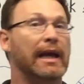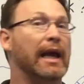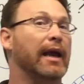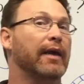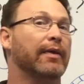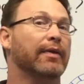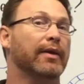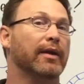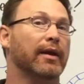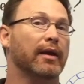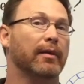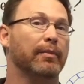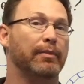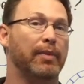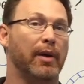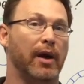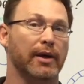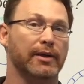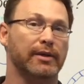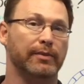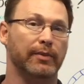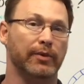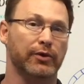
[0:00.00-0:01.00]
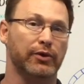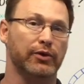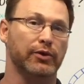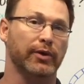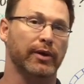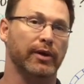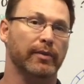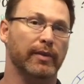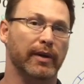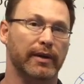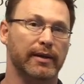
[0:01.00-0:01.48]
and then possible
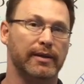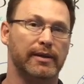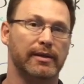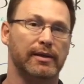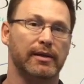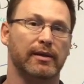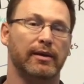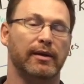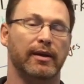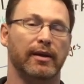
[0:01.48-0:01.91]
treatments